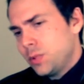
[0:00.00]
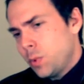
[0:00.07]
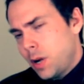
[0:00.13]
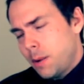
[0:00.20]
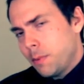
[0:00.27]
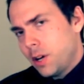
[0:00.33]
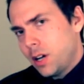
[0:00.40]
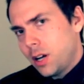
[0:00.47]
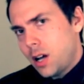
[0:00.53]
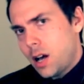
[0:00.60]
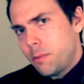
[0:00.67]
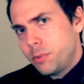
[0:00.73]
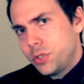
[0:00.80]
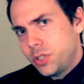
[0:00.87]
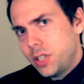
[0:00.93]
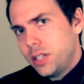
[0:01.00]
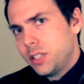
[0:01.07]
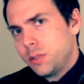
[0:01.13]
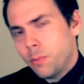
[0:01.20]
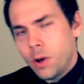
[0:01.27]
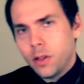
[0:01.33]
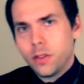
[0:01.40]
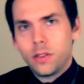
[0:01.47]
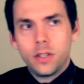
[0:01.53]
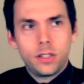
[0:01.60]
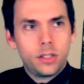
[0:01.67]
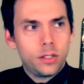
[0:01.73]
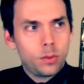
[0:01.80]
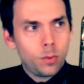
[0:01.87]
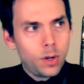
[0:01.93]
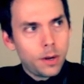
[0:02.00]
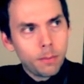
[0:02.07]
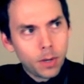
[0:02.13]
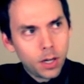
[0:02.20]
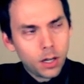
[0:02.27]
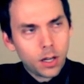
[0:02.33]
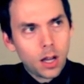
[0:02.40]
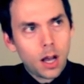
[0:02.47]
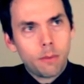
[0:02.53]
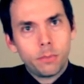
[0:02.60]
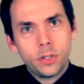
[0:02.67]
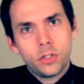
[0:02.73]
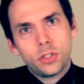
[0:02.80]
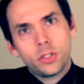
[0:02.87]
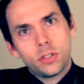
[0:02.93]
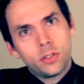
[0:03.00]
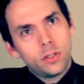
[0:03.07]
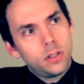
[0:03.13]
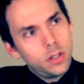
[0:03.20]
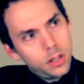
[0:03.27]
is what I'm going to accomplish this month. This is what I'm going to accomplish